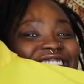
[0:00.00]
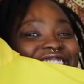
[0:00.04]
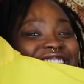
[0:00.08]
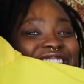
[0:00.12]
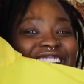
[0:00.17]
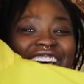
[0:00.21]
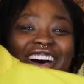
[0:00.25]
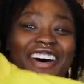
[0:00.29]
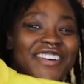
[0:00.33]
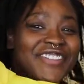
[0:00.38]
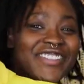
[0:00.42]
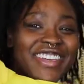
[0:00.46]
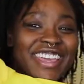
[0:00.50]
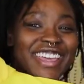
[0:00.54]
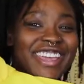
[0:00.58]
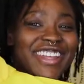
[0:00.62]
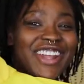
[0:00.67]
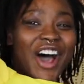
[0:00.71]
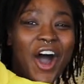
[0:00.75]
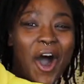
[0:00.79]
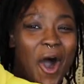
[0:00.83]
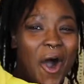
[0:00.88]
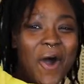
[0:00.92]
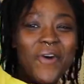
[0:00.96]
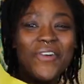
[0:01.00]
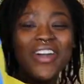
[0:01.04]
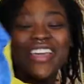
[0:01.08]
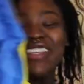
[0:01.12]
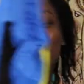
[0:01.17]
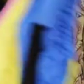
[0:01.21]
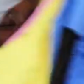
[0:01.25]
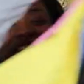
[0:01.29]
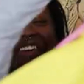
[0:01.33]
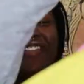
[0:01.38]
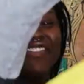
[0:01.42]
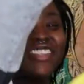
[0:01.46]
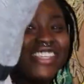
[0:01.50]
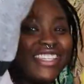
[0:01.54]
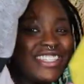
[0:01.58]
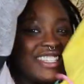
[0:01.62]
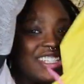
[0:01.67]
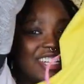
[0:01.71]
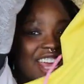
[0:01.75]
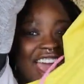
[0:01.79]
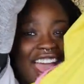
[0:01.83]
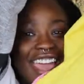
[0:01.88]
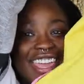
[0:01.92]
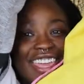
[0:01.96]
Love it. Always love
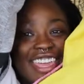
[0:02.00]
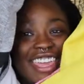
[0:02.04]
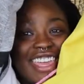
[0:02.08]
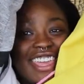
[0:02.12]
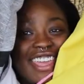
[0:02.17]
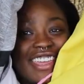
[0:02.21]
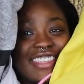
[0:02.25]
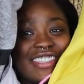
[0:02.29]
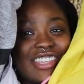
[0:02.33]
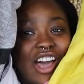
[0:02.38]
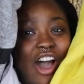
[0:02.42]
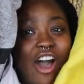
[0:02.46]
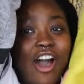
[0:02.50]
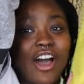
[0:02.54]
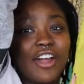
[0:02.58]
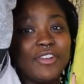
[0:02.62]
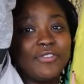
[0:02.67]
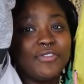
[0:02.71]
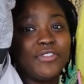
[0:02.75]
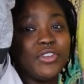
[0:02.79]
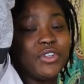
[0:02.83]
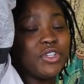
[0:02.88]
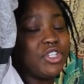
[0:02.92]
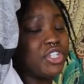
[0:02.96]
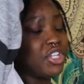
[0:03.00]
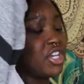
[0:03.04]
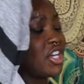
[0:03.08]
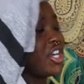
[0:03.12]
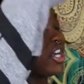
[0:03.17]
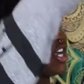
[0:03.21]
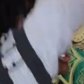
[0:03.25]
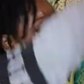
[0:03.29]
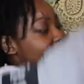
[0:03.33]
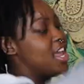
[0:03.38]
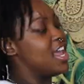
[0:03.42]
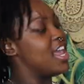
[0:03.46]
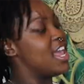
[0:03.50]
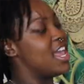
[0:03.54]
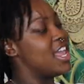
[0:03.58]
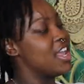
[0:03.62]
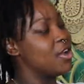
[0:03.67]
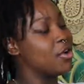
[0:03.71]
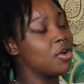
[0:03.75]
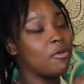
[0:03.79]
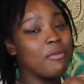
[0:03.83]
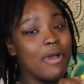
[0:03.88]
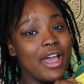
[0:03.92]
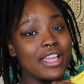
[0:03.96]
this jacket. It's Odd Future.
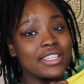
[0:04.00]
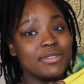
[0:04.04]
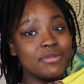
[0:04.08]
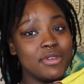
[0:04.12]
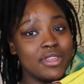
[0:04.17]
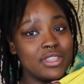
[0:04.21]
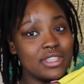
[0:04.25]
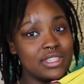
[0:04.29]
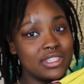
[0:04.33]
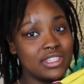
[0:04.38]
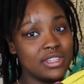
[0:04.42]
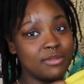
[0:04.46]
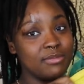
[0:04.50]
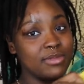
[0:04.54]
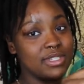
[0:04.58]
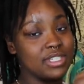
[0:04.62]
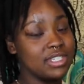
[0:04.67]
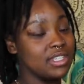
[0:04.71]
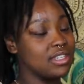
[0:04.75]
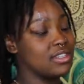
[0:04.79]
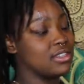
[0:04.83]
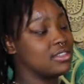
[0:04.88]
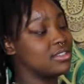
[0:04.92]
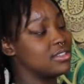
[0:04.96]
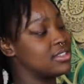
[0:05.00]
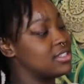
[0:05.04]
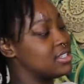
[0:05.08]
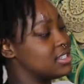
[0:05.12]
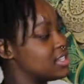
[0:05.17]
It reminds me of The Simpsons,